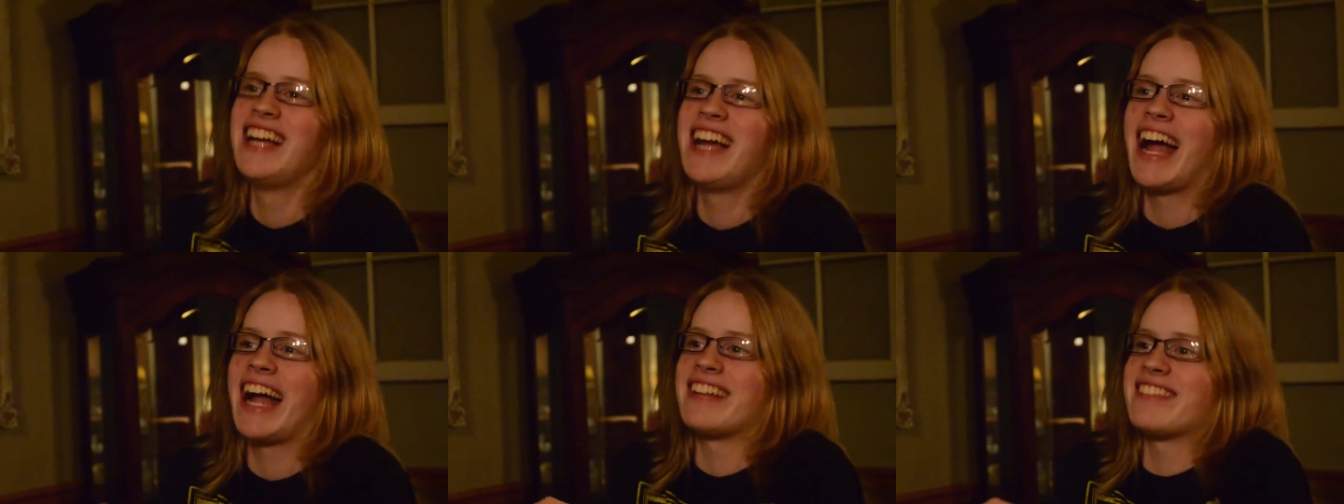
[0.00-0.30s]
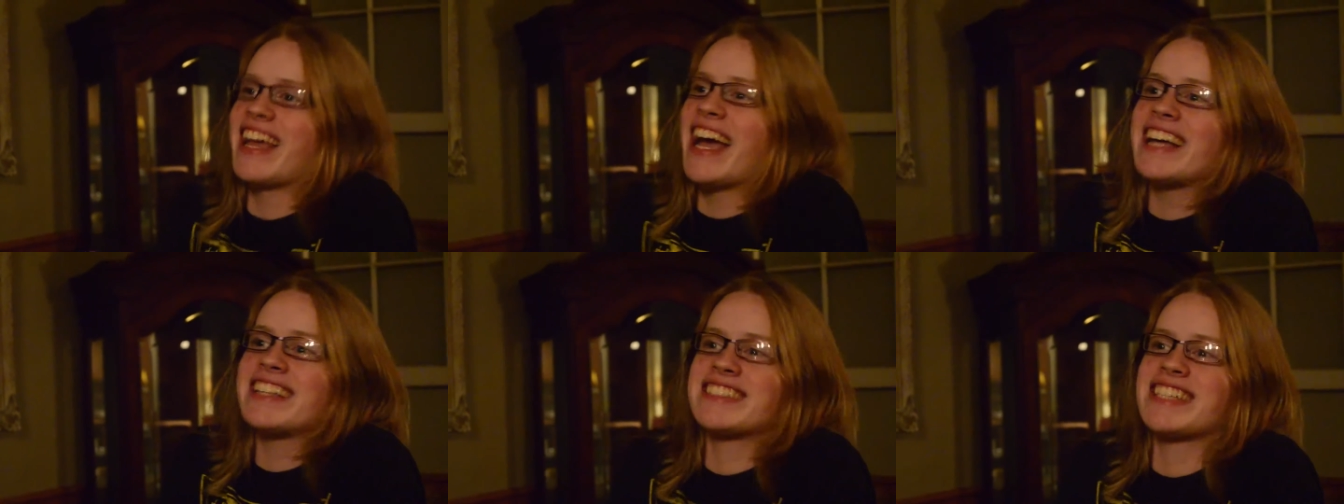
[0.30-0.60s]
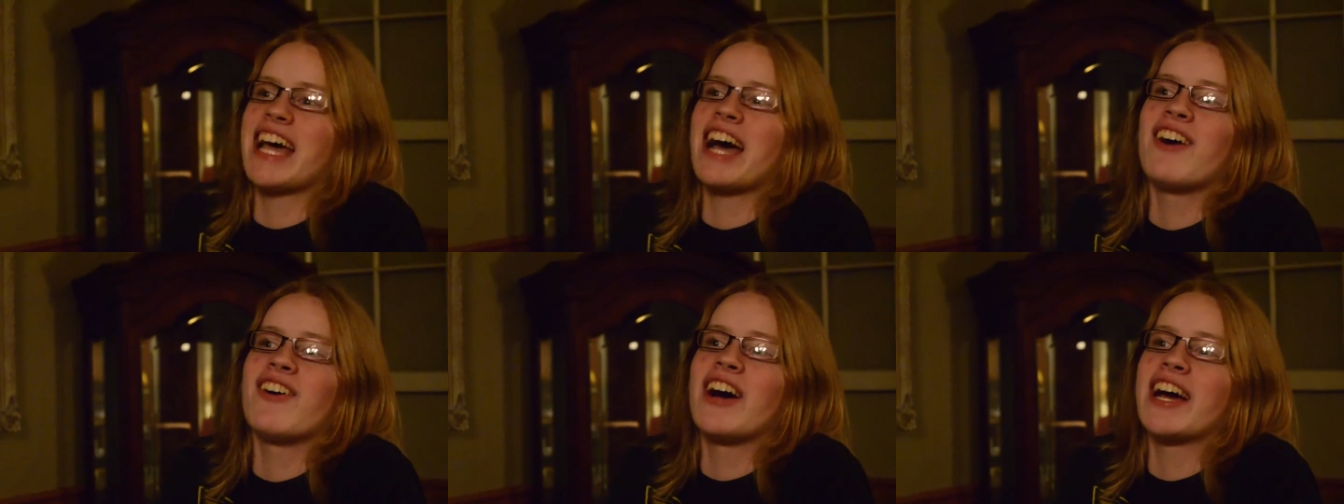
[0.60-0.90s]
And that's
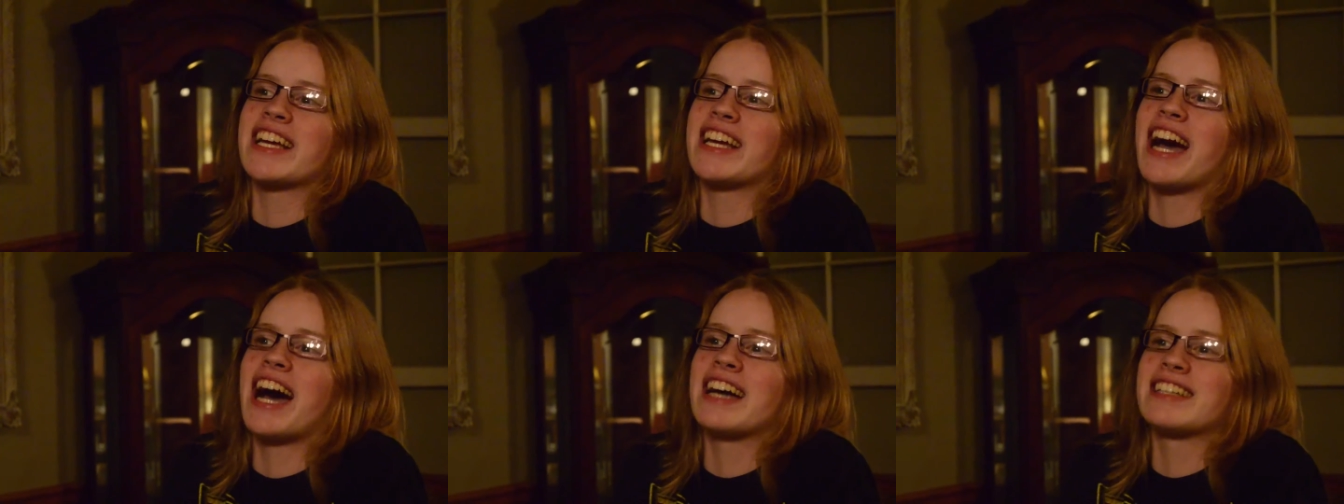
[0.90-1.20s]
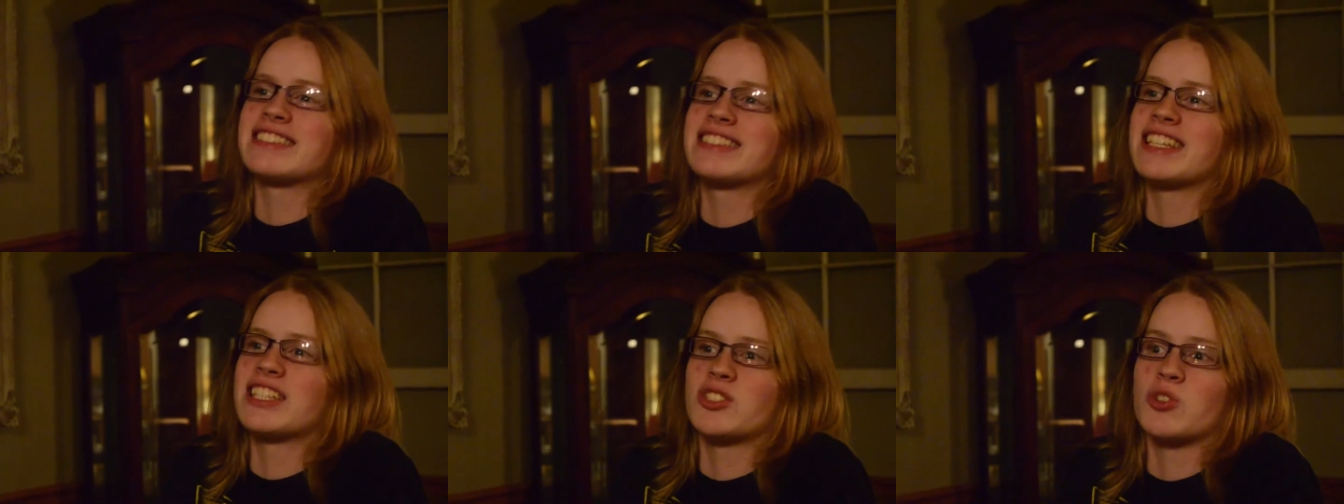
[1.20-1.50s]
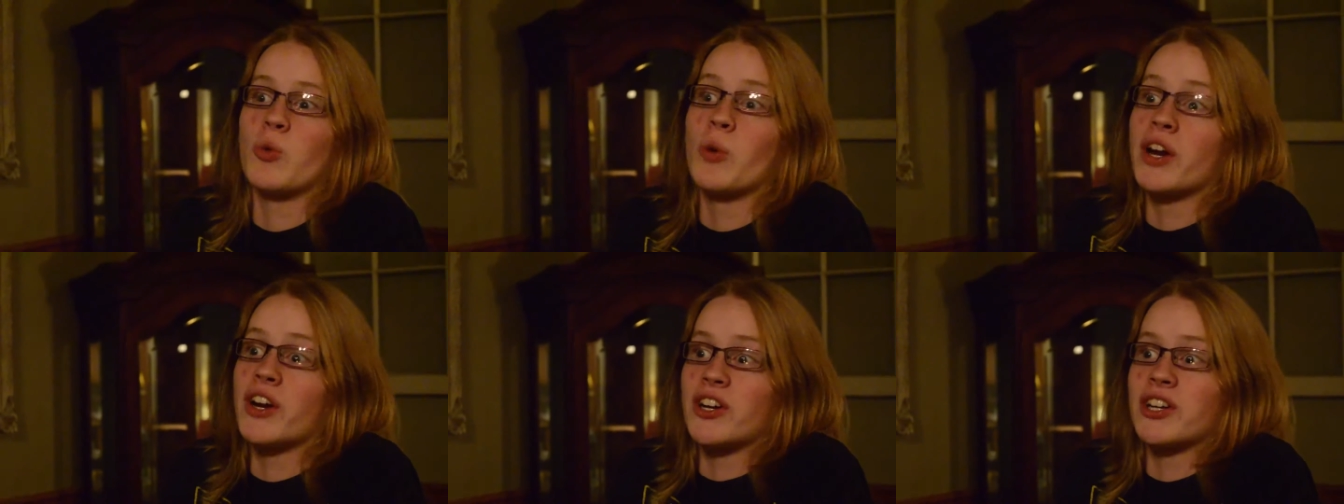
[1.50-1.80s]
how I got this
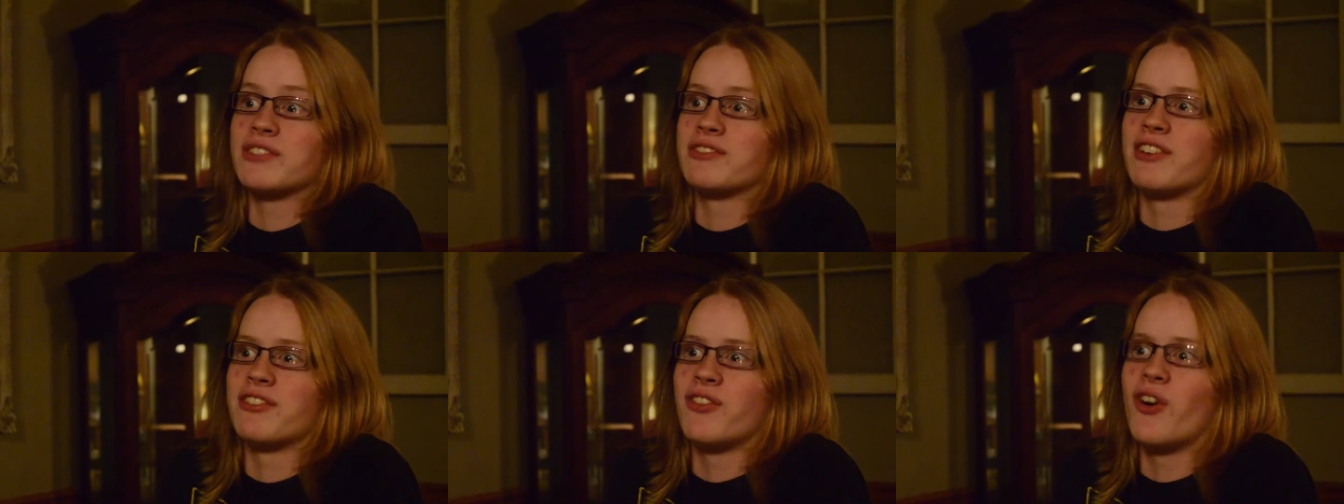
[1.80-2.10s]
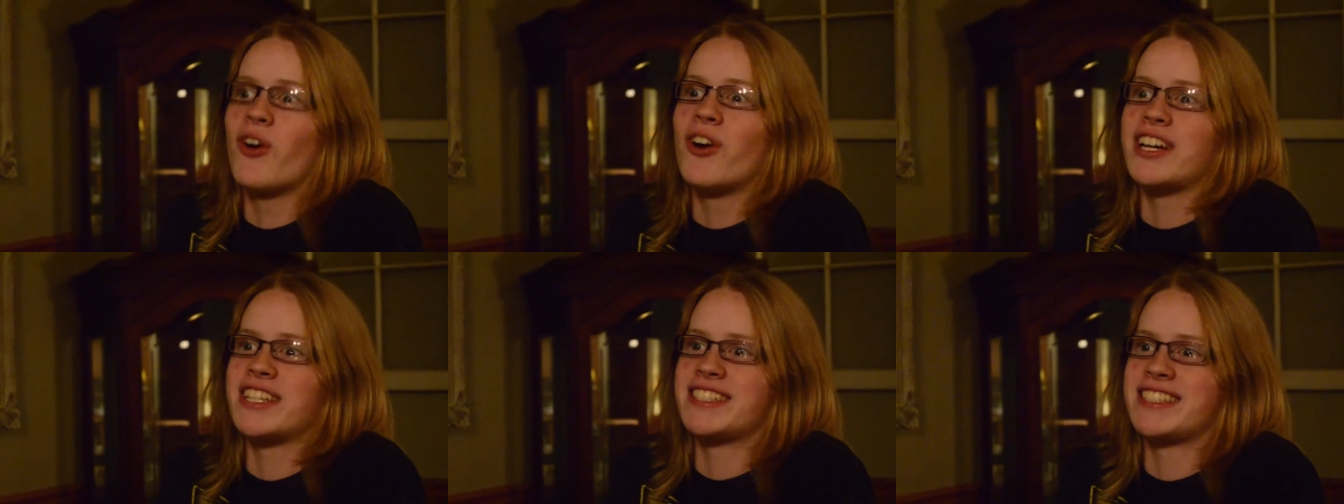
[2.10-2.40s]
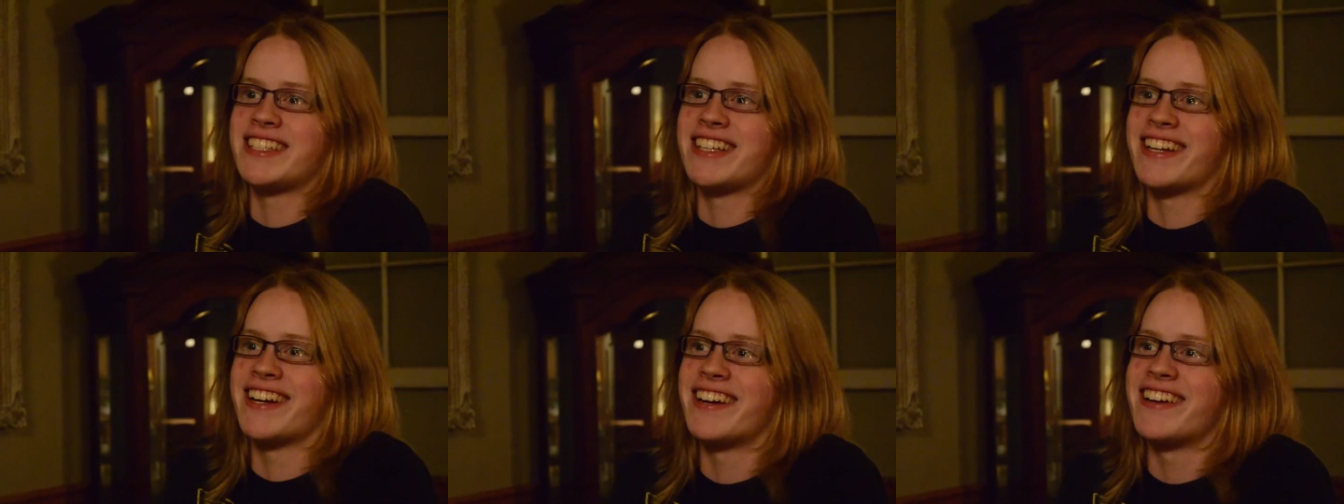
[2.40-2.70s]
weird of a
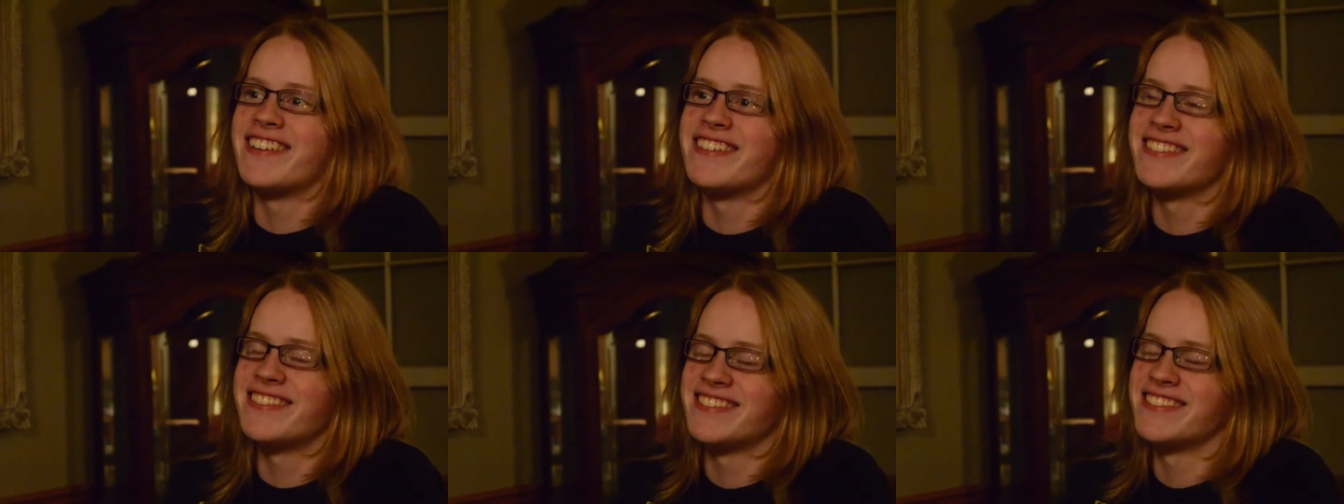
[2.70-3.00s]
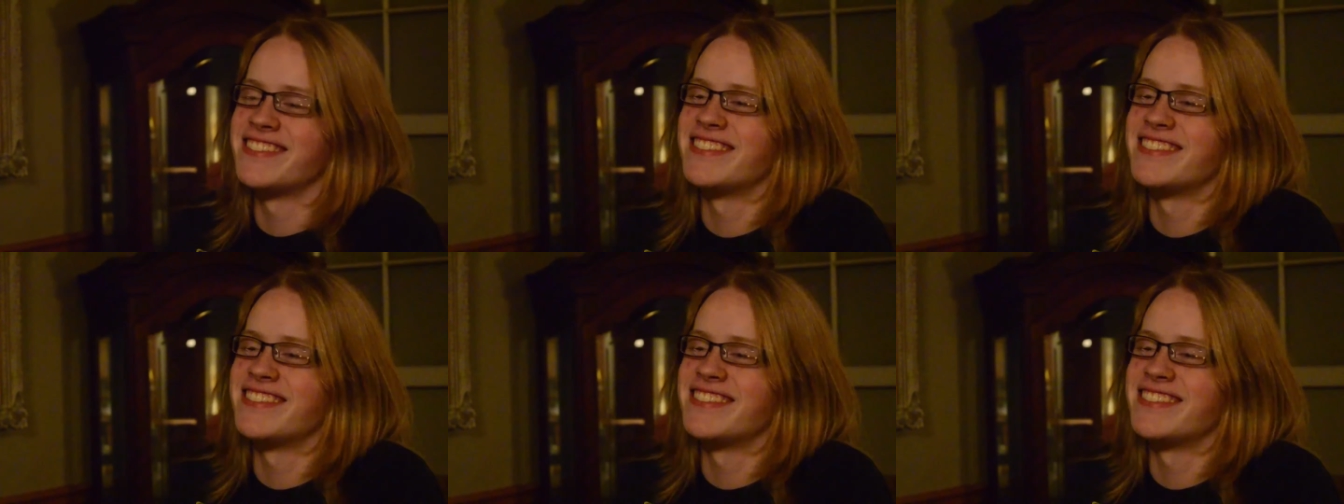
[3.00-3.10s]
voice, you know?